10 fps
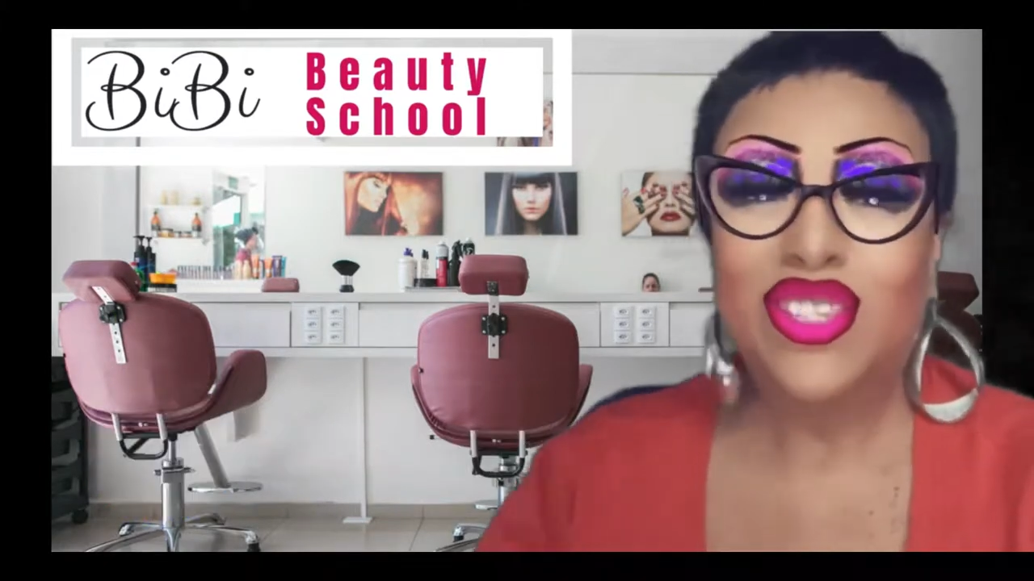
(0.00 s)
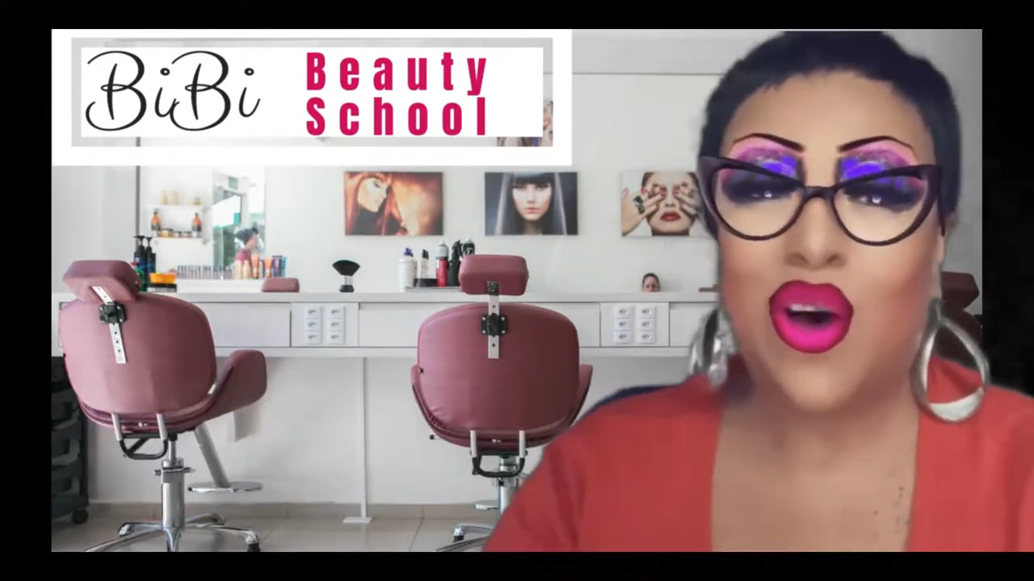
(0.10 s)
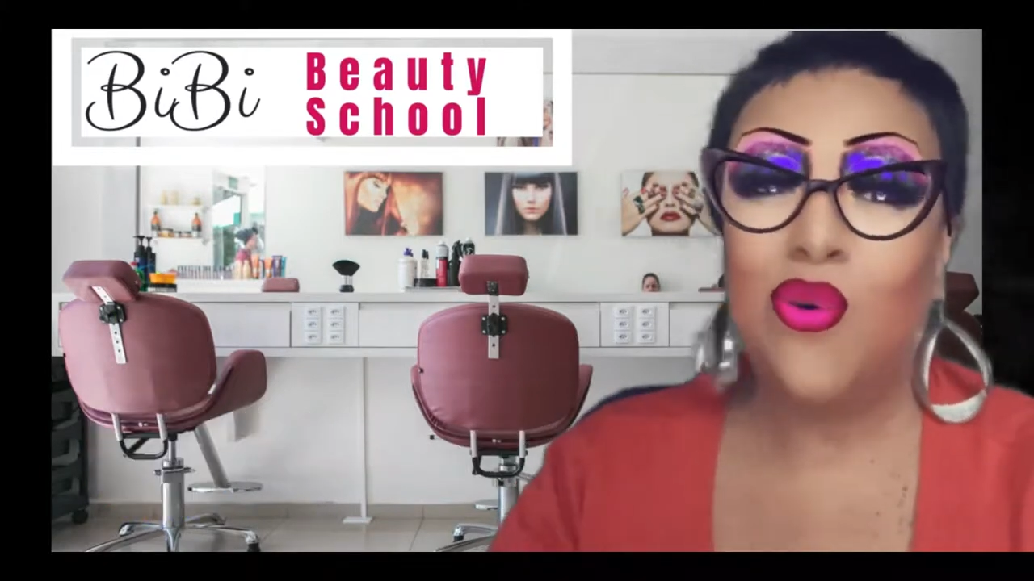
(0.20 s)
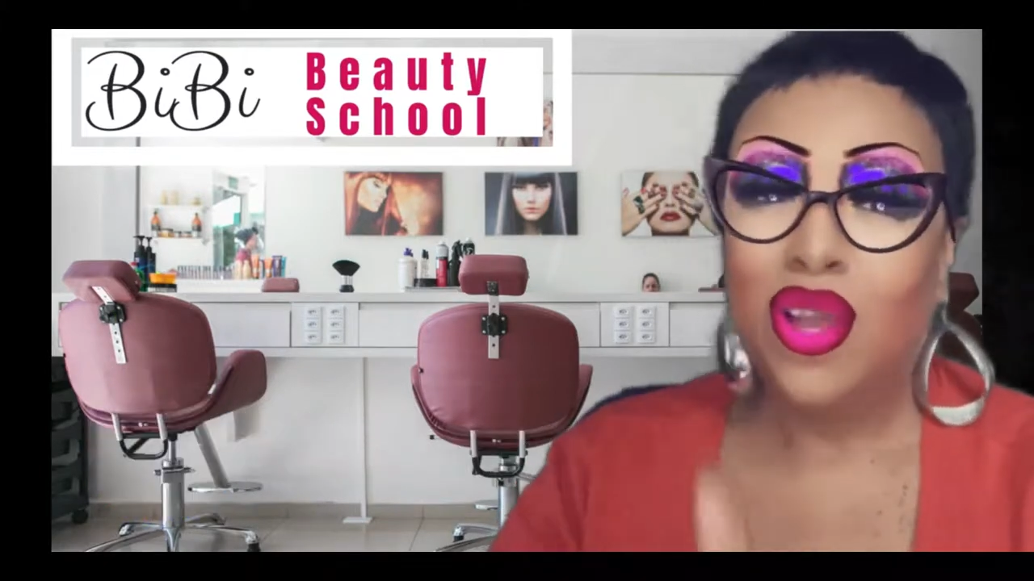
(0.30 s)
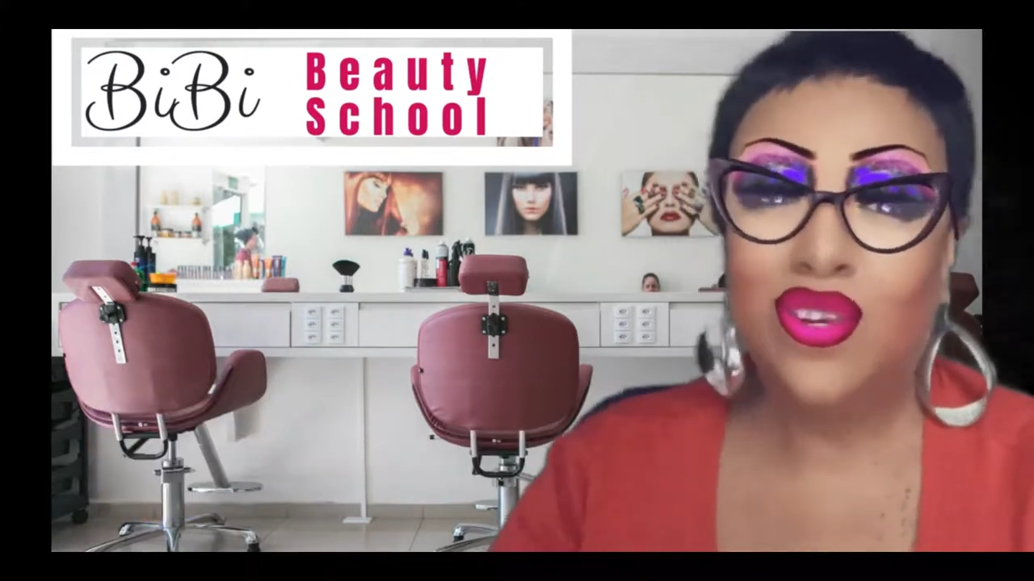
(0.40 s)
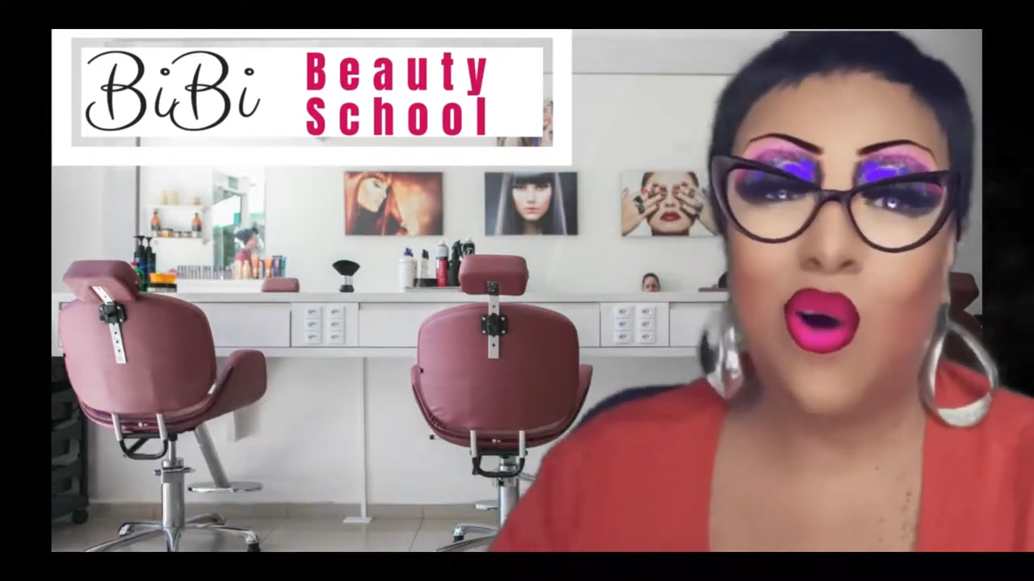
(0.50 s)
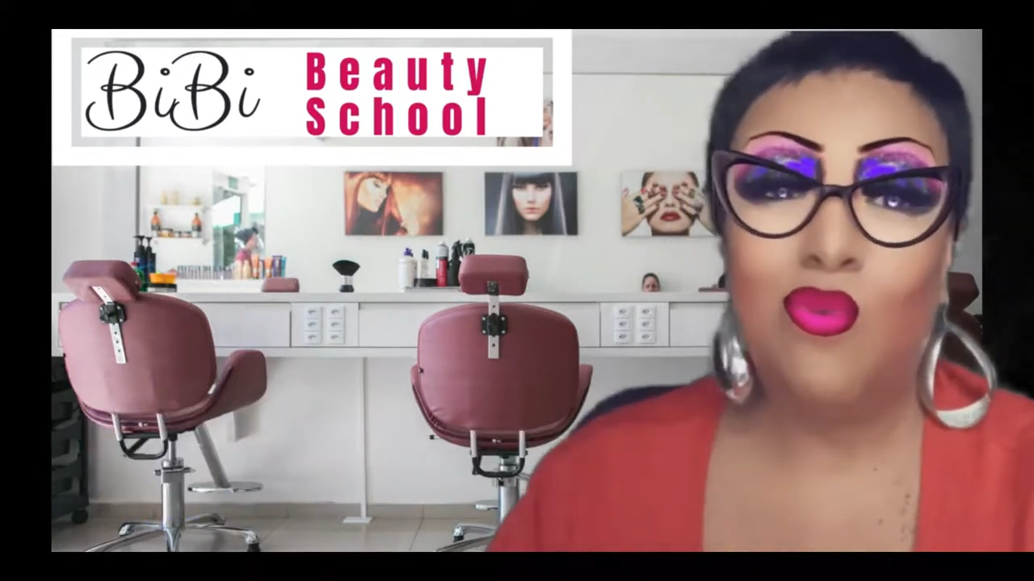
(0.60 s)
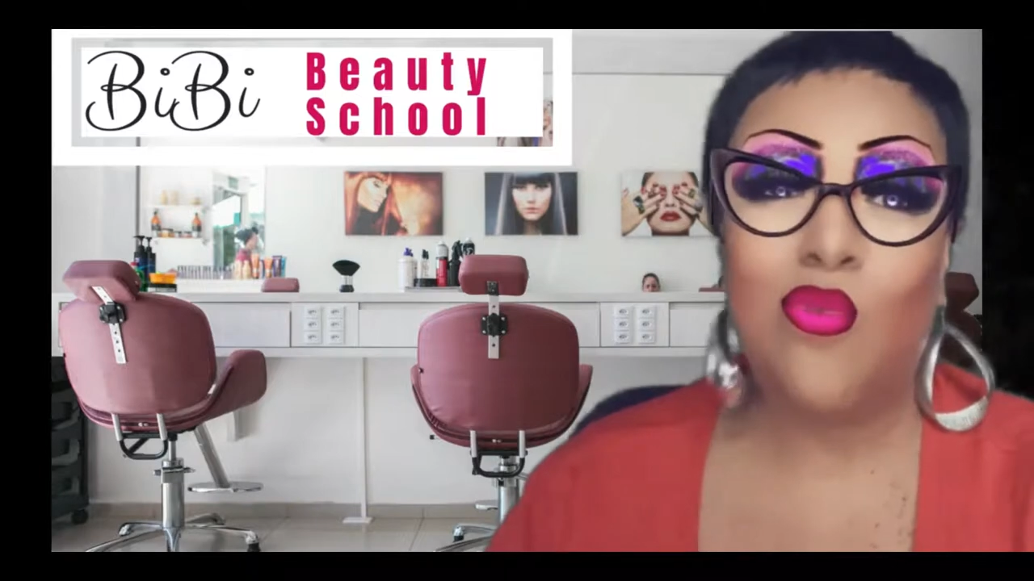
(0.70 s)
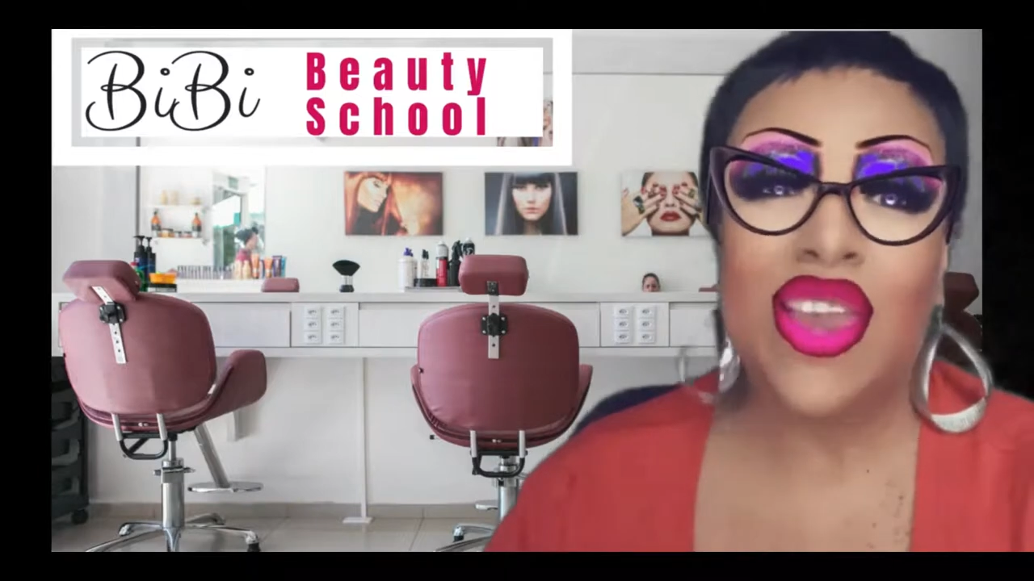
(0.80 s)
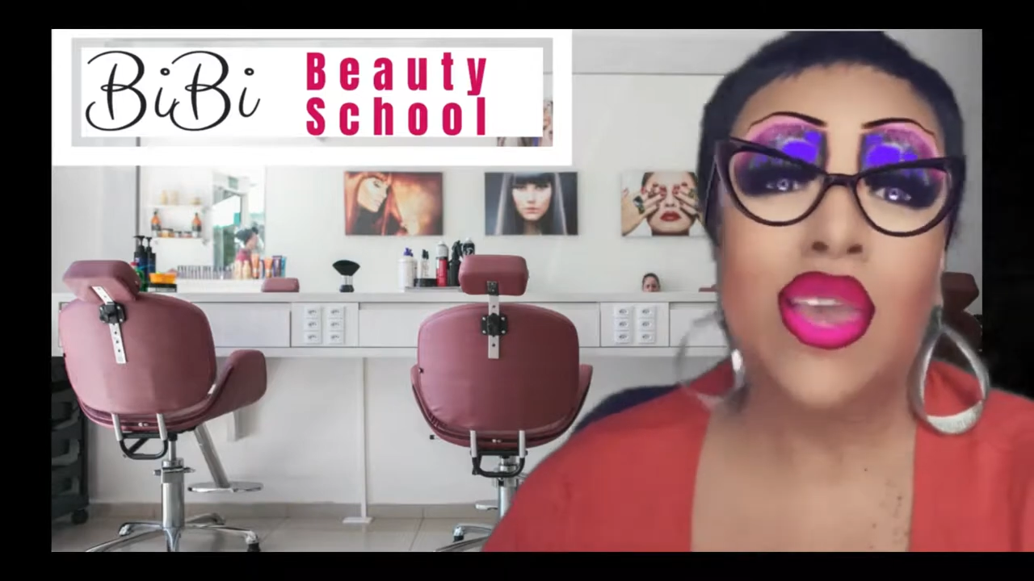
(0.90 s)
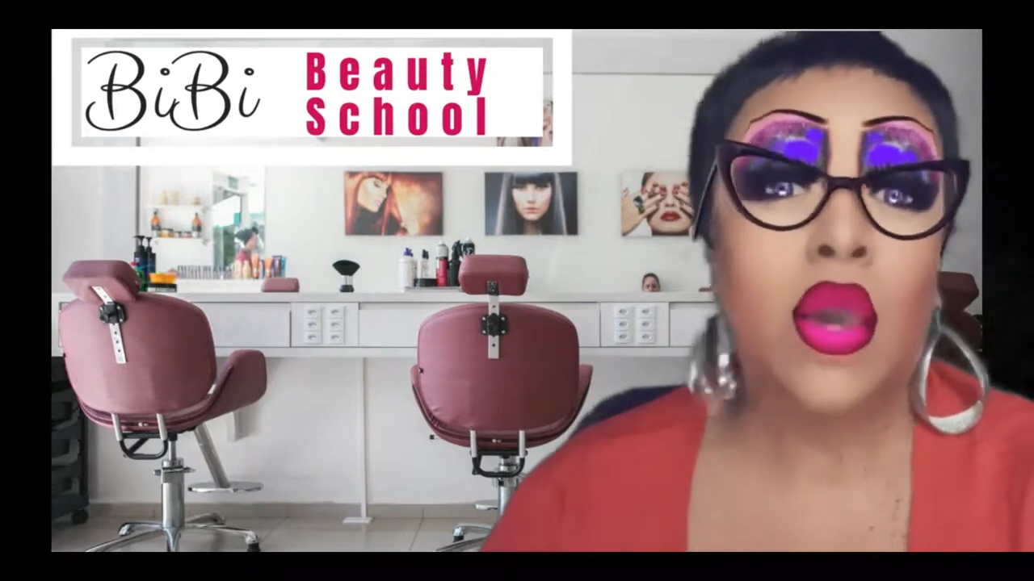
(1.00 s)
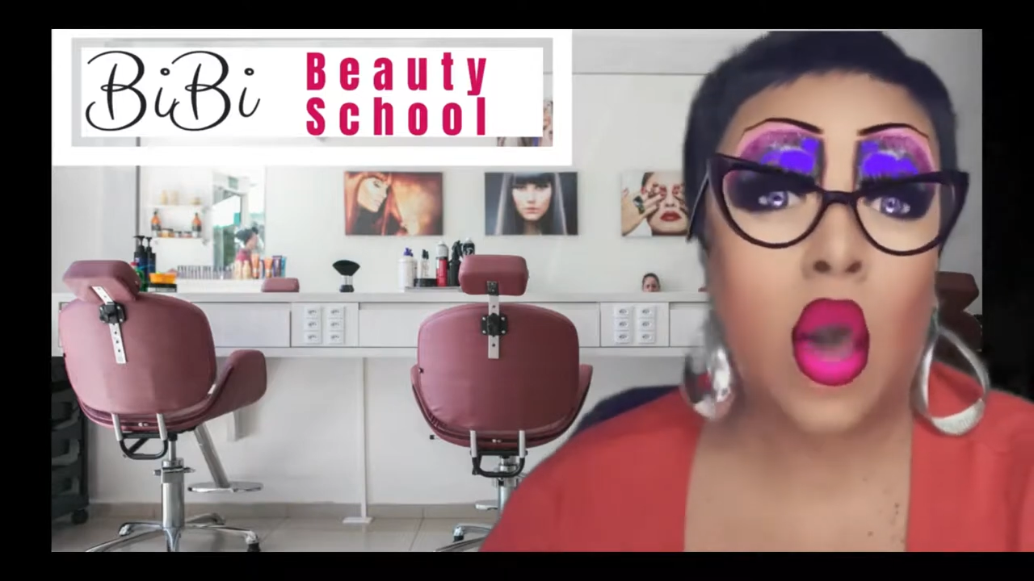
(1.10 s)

So don't wait.